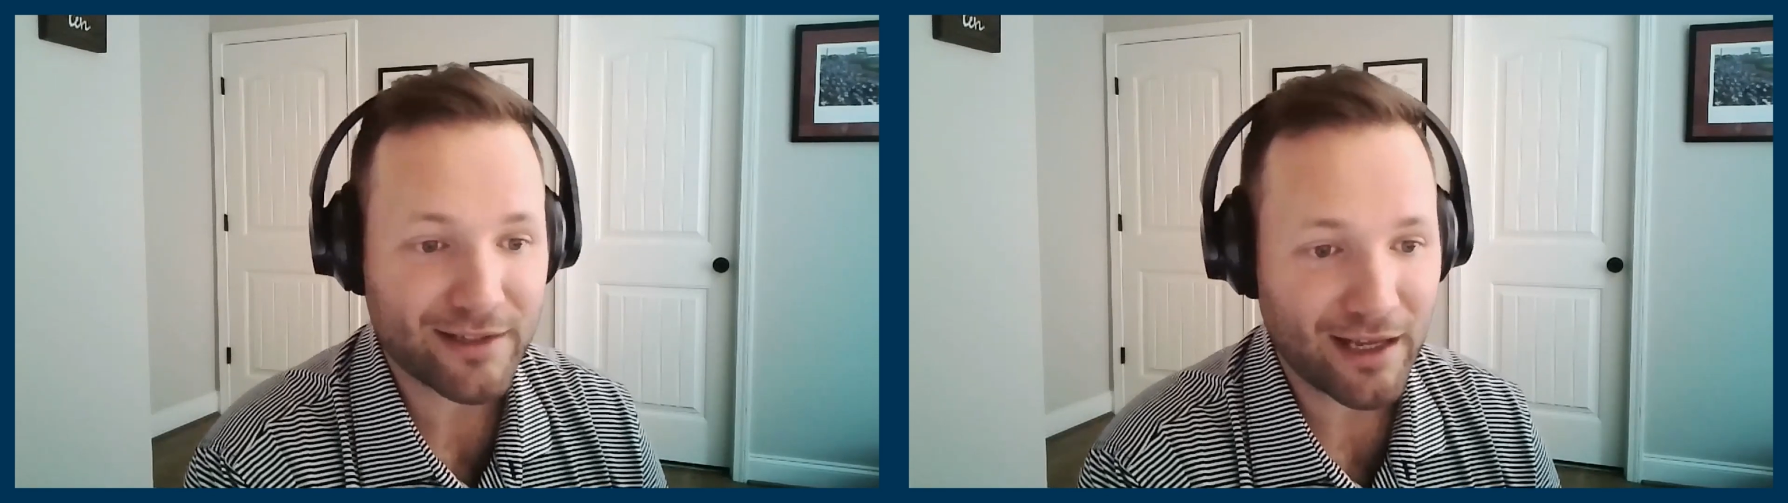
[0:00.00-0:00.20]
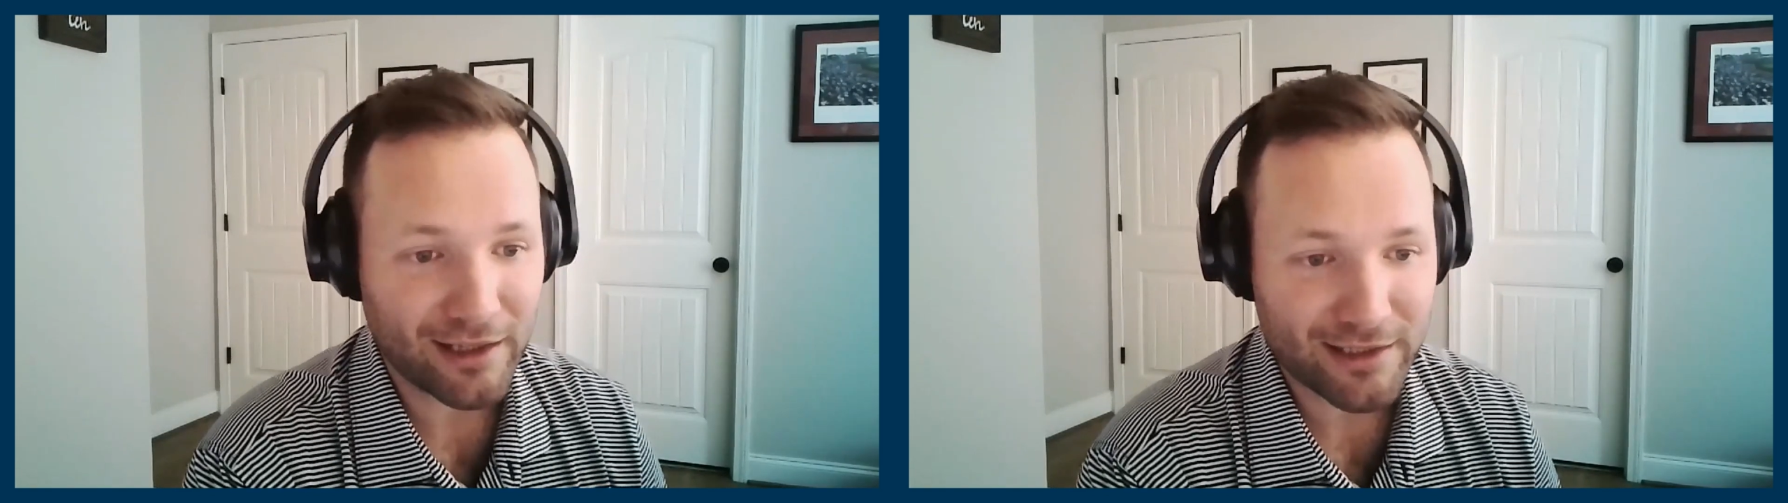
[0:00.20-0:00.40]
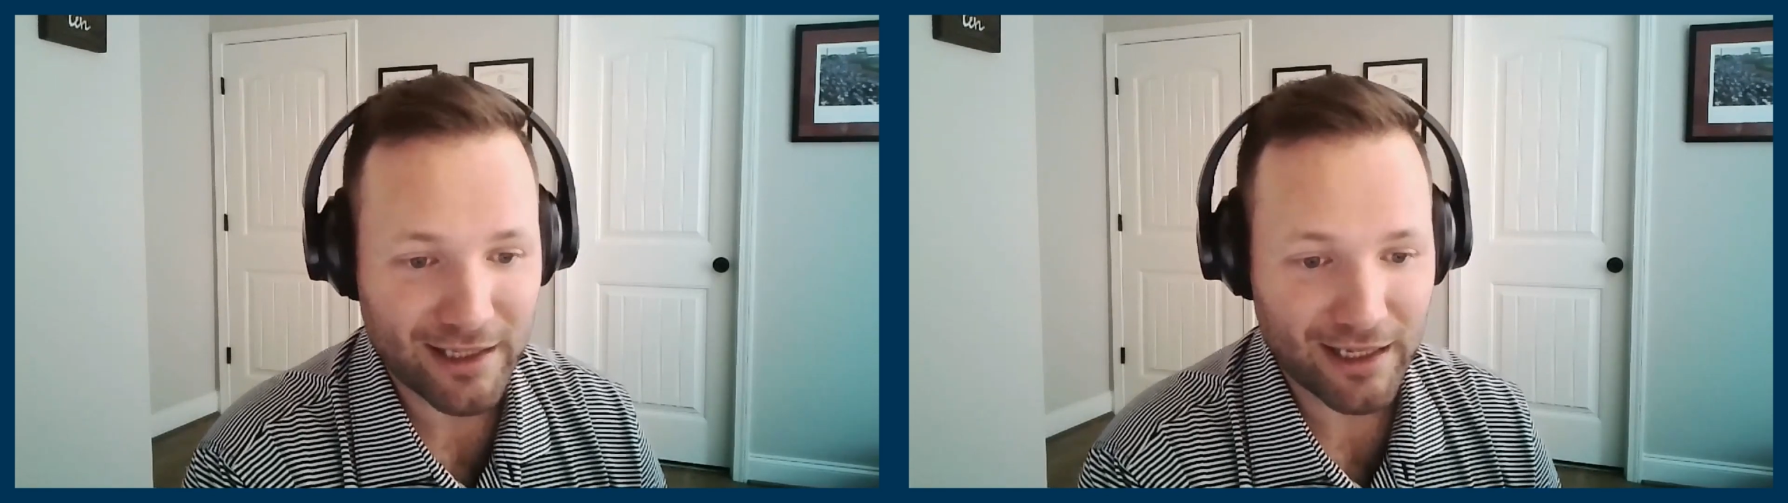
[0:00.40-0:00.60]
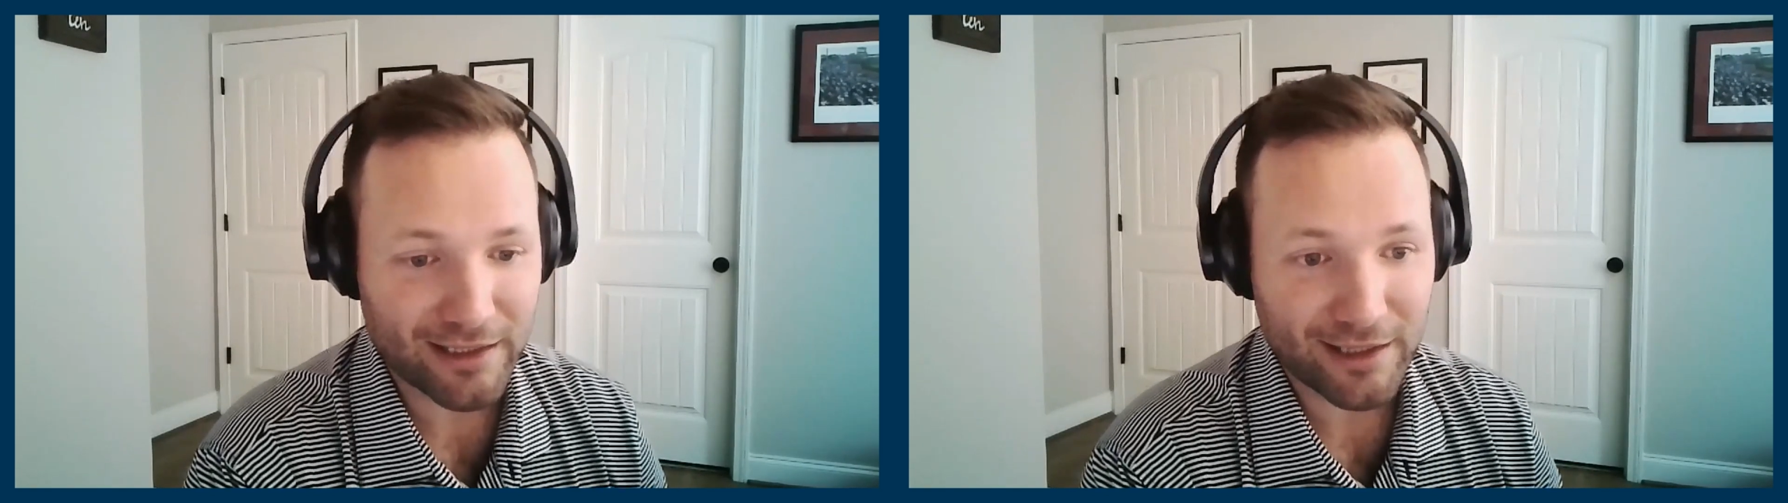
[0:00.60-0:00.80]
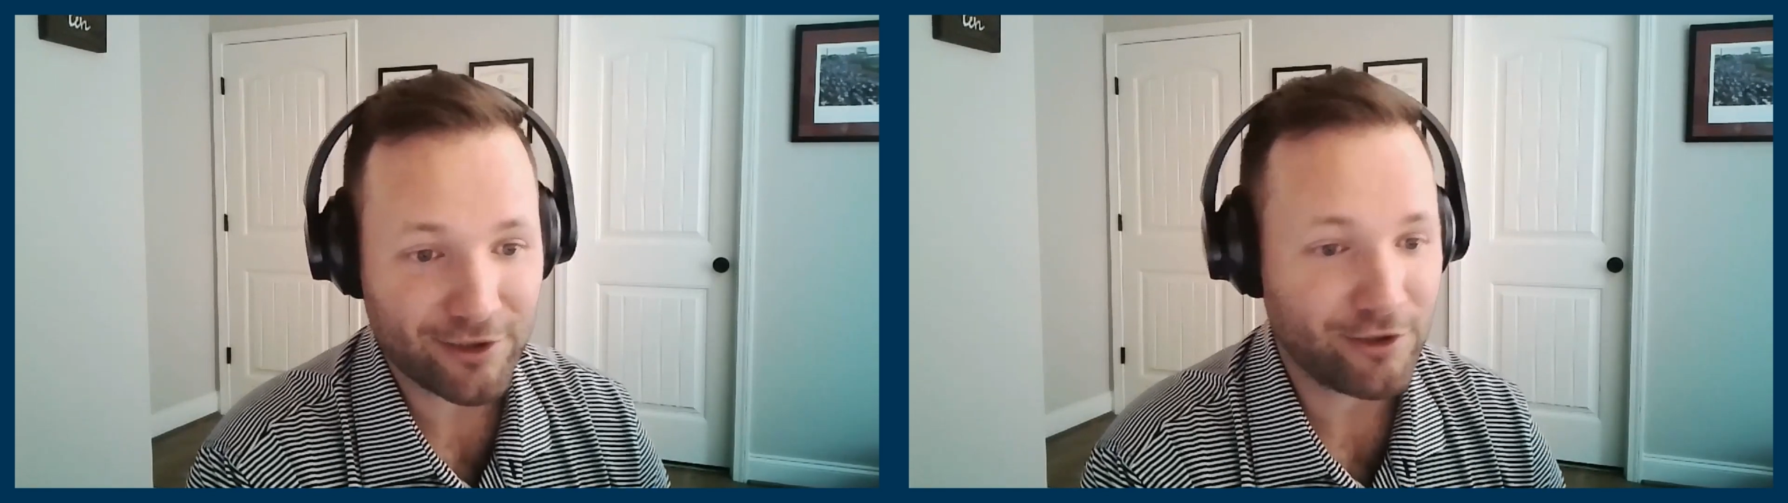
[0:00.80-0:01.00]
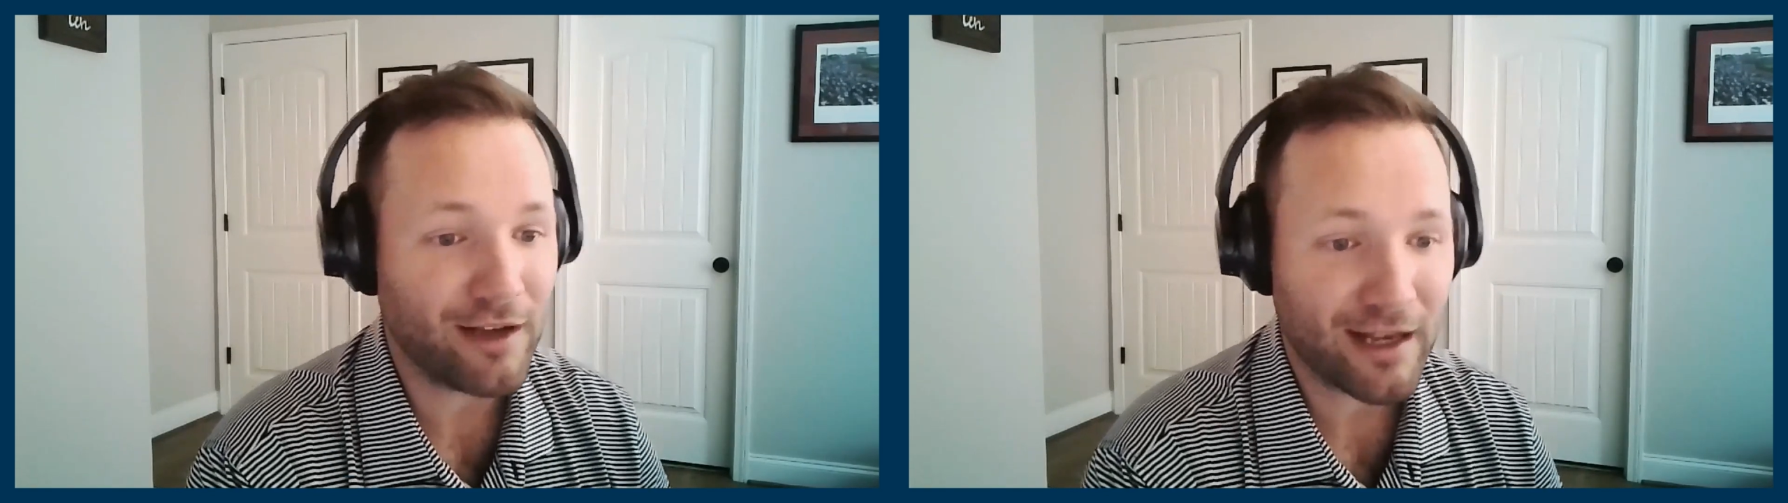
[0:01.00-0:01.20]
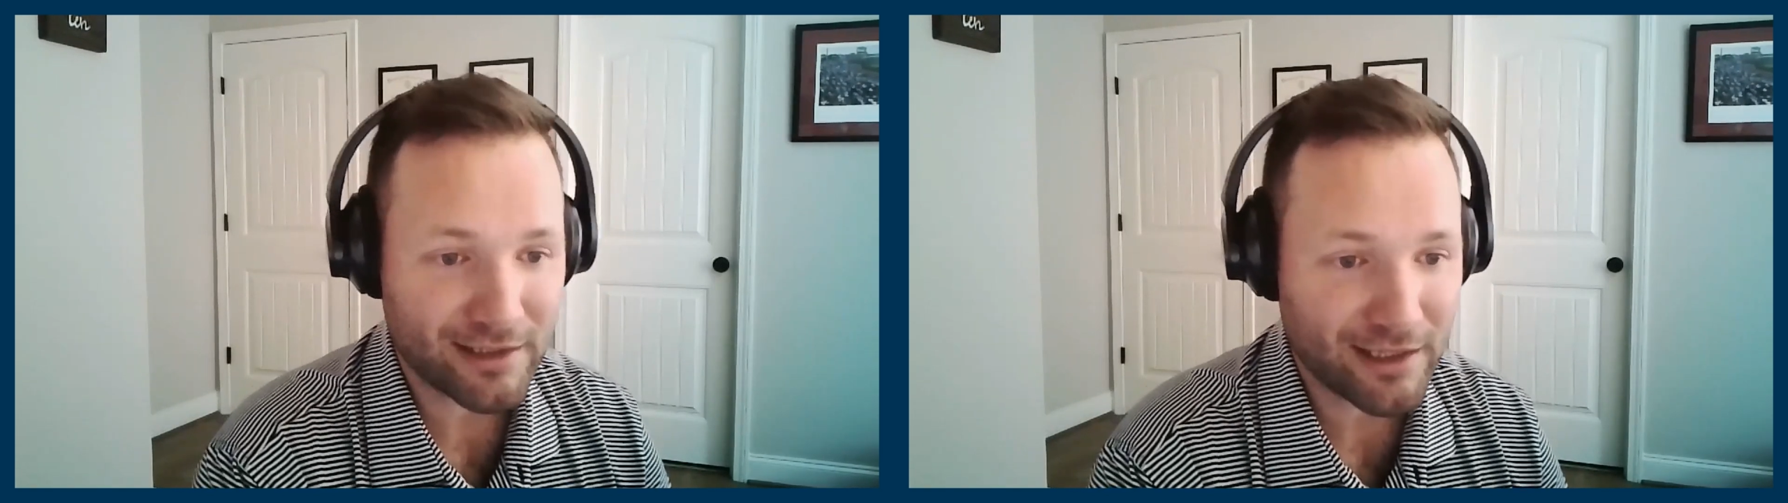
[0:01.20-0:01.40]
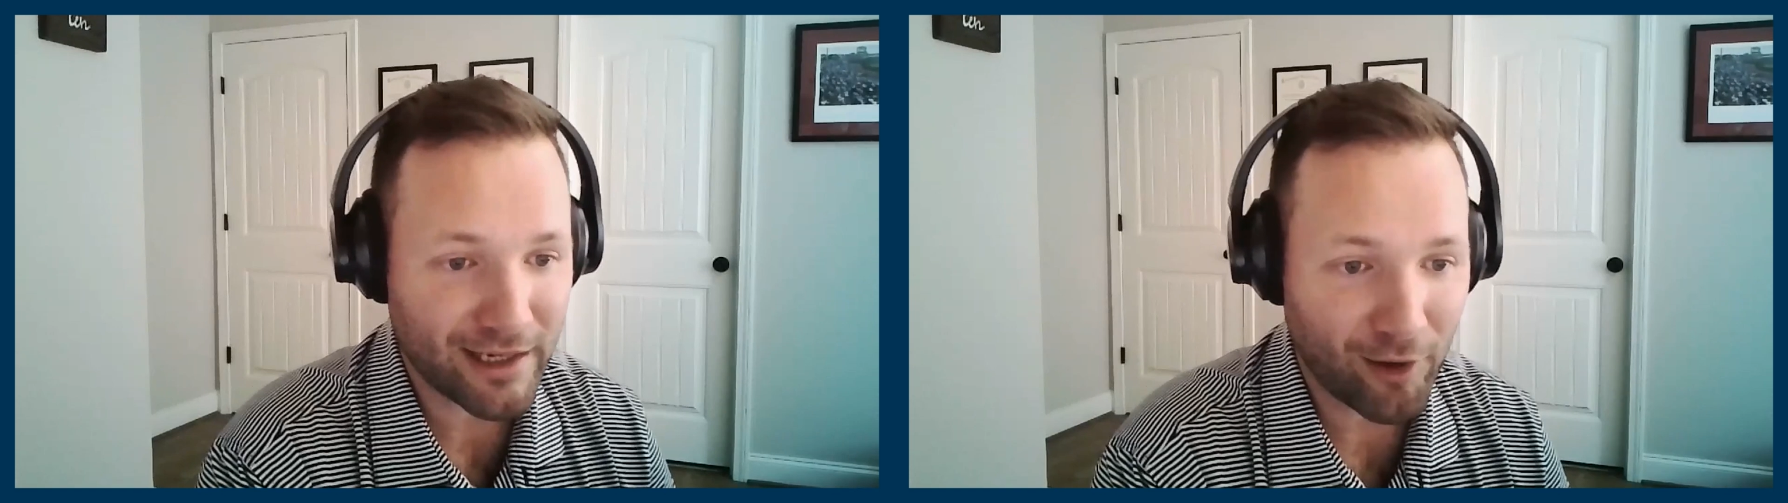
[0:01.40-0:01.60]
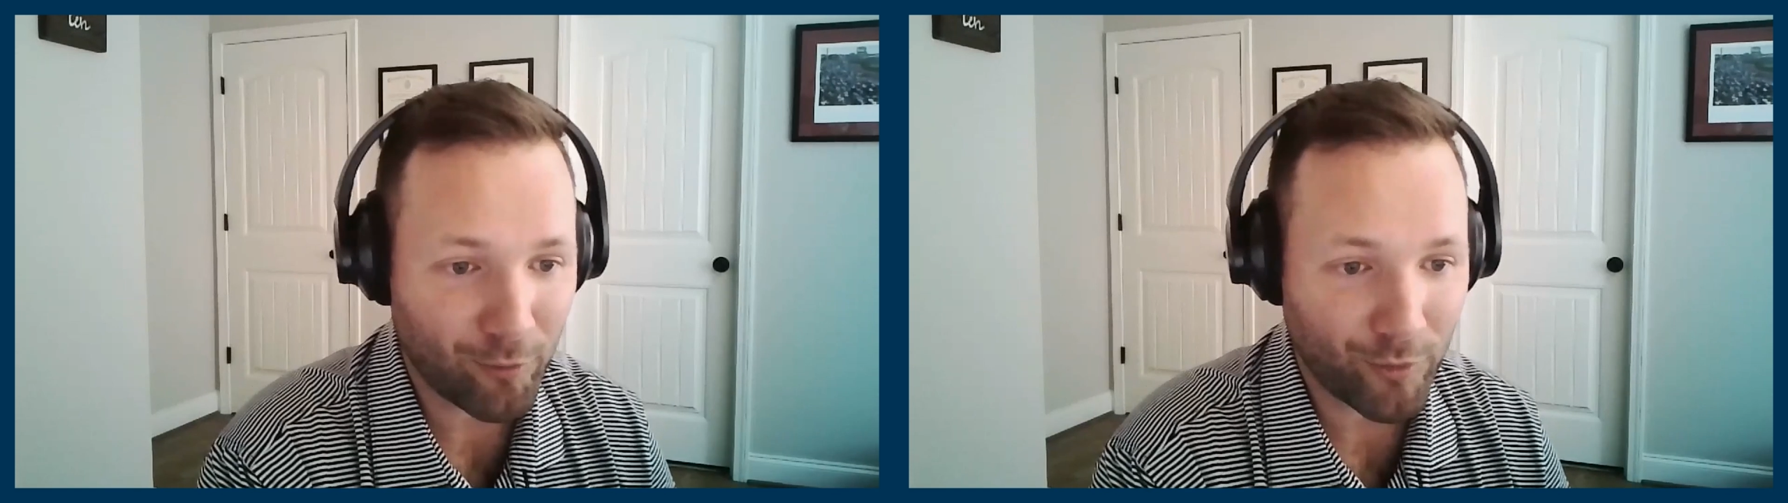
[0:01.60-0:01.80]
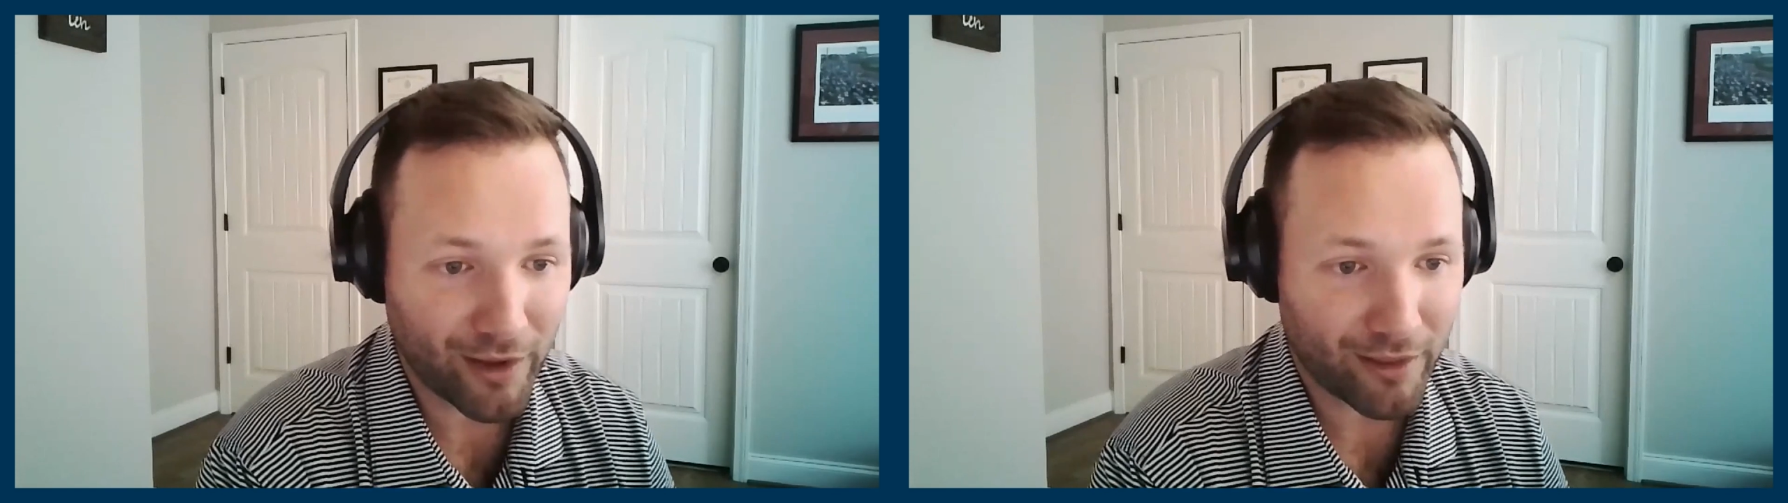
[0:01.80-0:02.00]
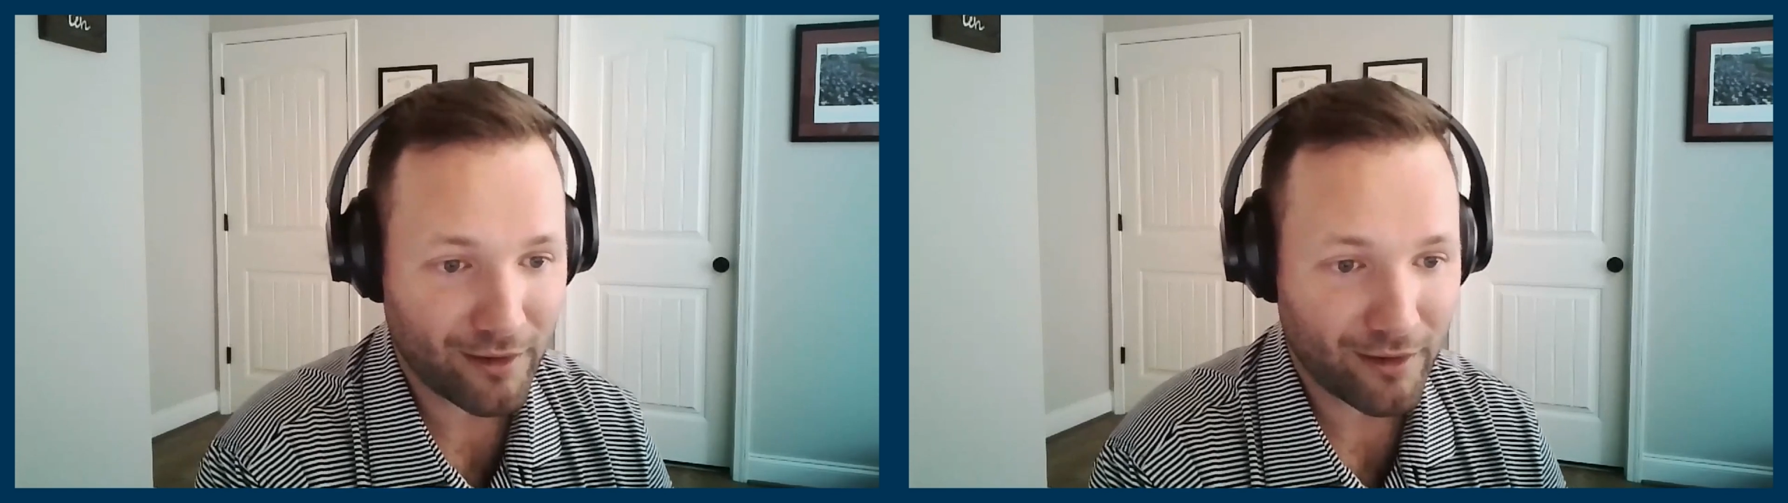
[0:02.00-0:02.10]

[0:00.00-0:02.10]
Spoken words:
selling tickets that you guys need help?